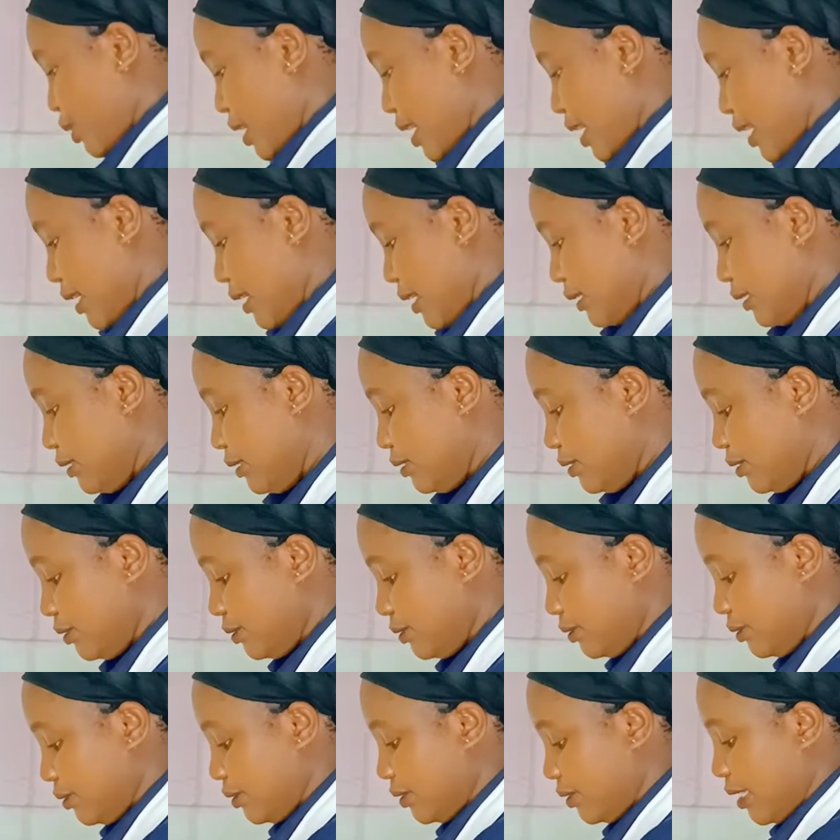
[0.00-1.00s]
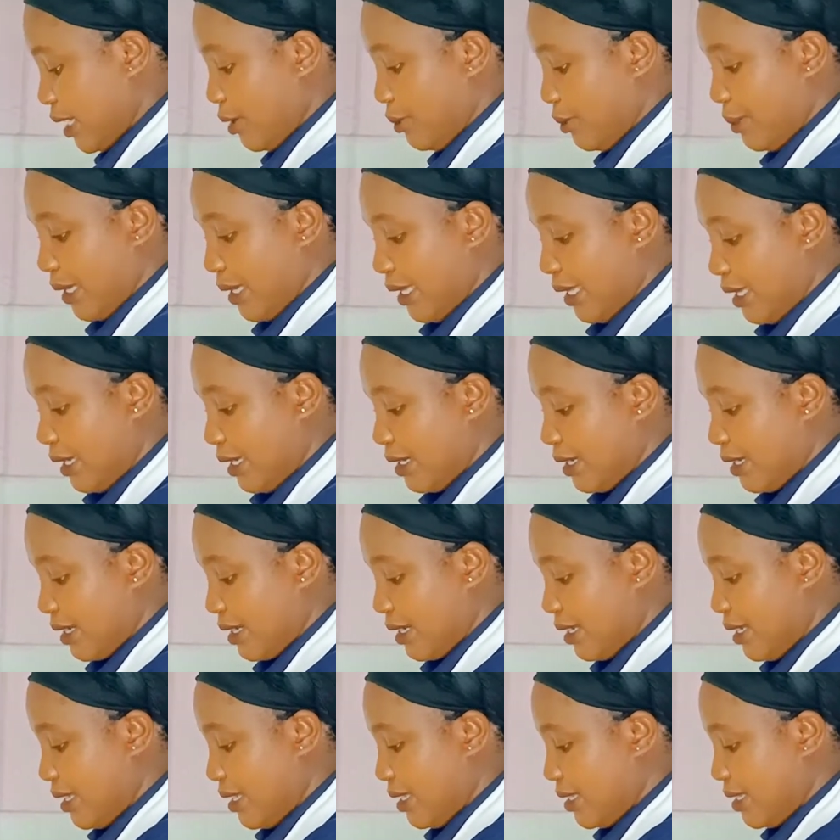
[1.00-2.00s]
add now my
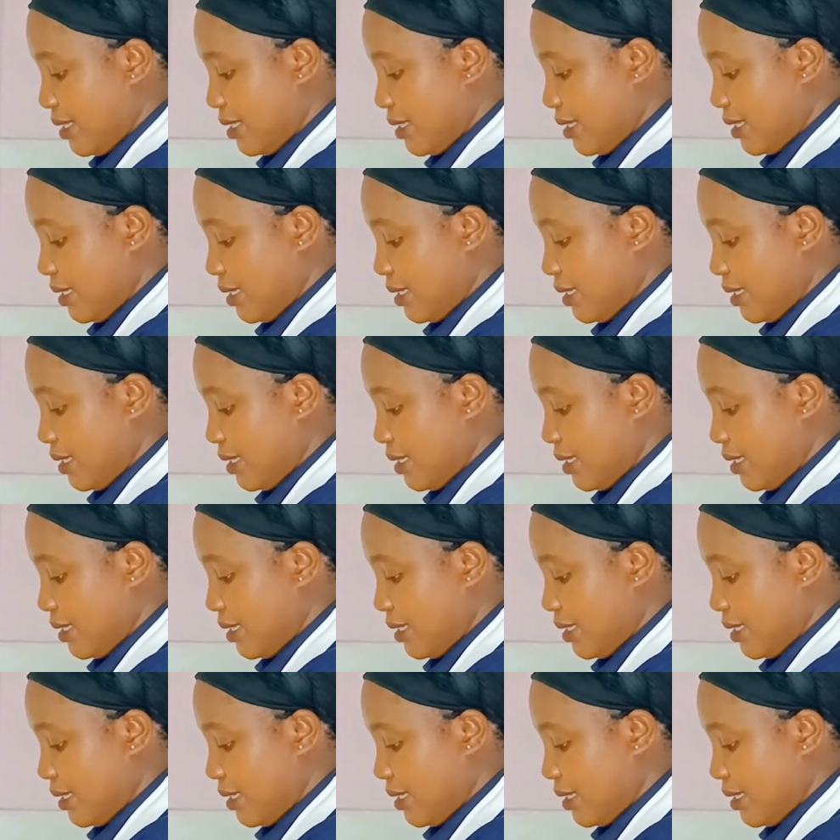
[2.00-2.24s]
ingredients.